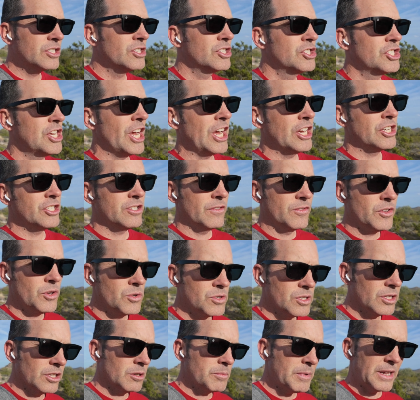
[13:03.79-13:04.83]
change the
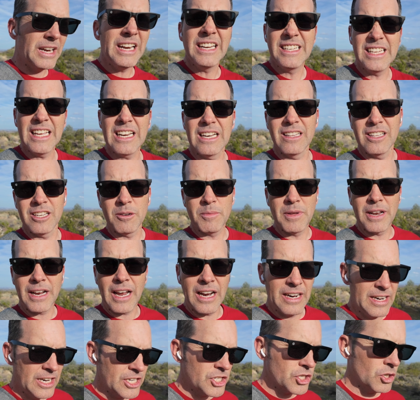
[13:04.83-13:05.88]
views a little bit. And it did a little bit. I got
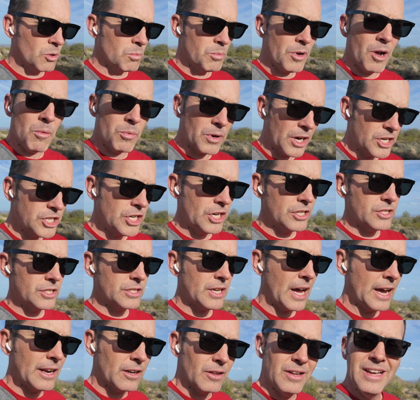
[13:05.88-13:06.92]
an initial bump when I changed the
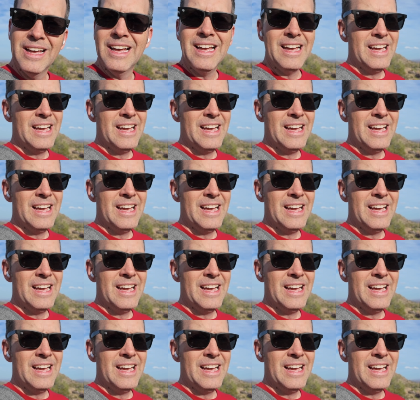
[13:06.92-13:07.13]
title.